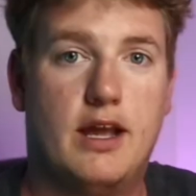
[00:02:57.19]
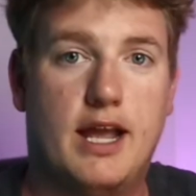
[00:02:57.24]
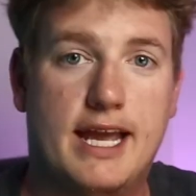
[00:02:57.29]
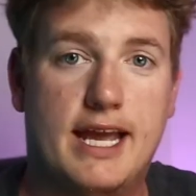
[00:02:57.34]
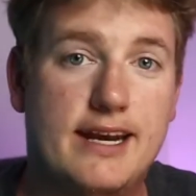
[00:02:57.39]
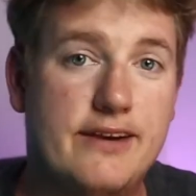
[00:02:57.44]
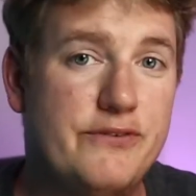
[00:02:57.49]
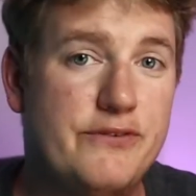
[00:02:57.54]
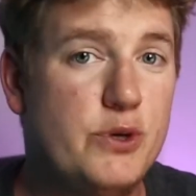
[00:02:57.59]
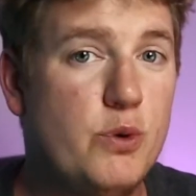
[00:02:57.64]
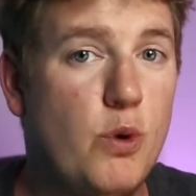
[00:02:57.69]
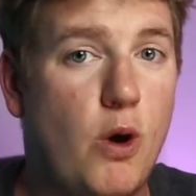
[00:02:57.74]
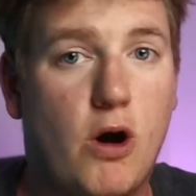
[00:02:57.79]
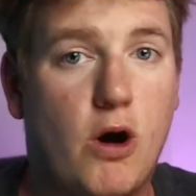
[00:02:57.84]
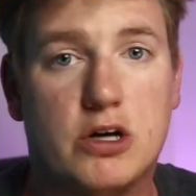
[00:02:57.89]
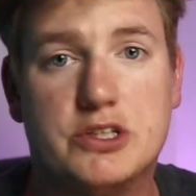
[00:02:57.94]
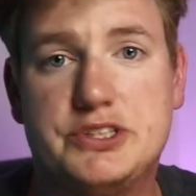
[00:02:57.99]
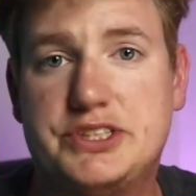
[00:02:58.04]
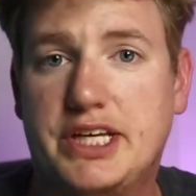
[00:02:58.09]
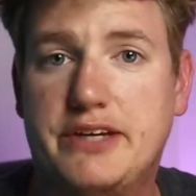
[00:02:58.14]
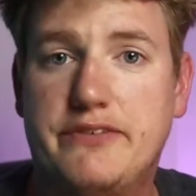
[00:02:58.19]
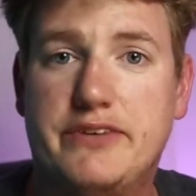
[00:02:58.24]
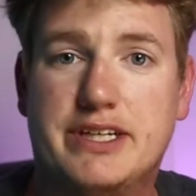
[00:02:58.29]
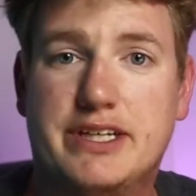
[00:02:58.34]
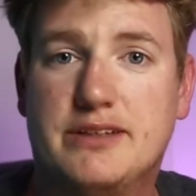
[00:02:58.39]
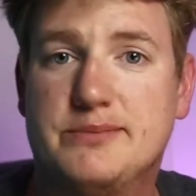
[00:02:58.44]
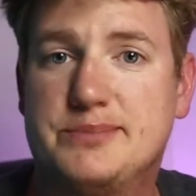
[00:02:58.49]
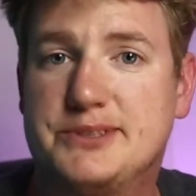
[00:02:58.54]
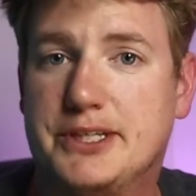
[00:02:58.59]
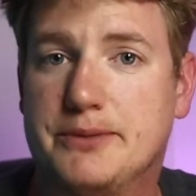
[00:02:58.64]
And if you are saving
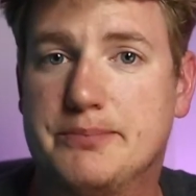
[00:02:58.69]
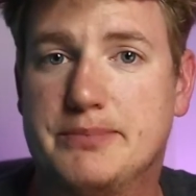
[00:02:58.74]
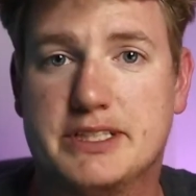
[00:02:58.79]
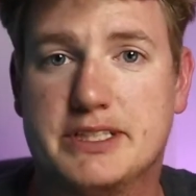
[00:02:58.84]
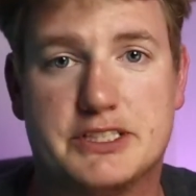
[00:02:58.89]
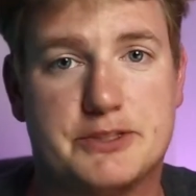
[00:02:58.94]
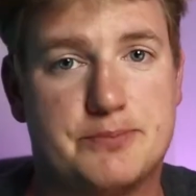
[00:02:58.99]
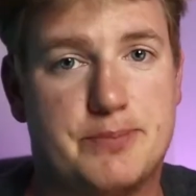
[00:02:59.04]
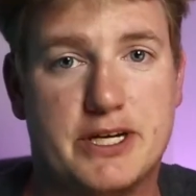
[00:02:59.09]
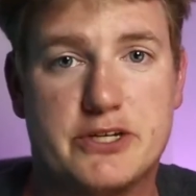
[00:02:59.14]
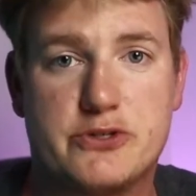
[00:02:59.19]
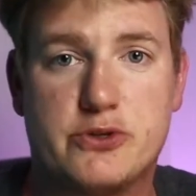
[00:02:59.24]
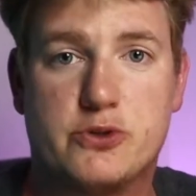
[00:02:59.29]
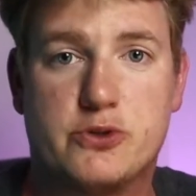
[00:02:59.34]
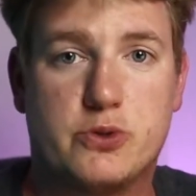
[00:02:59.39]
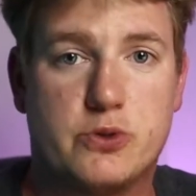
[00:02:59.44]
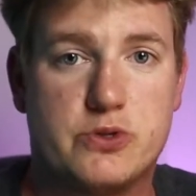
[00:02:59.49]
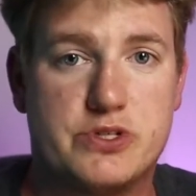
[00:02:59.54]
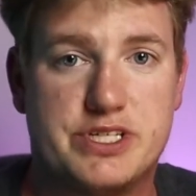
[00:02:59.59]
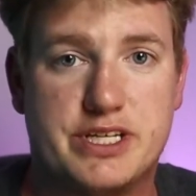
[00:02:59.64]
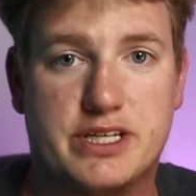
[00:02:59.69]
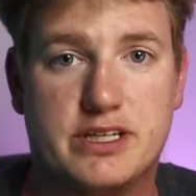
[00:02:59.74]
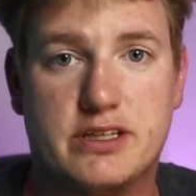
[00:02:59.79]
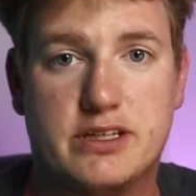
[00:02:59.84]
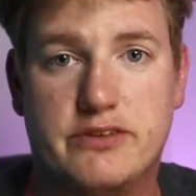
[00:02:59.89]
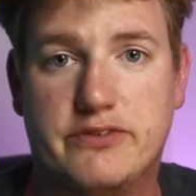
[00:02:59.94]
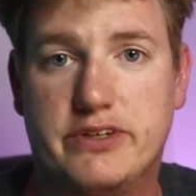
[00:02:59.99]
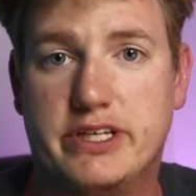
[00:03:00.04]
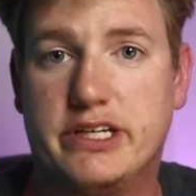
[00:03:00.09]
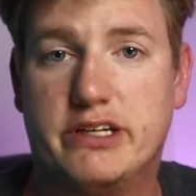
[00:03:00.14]
up something special towards the end of
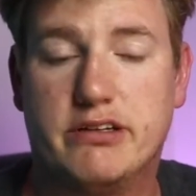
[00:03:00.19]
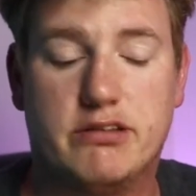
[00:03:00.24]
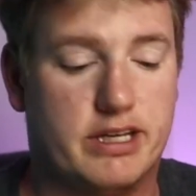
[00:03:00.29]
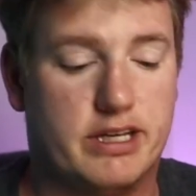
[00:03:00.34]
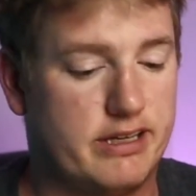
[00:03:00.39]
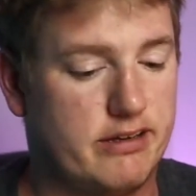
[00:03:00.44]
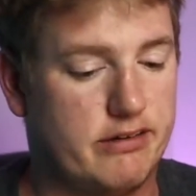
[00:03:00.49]
the video, like a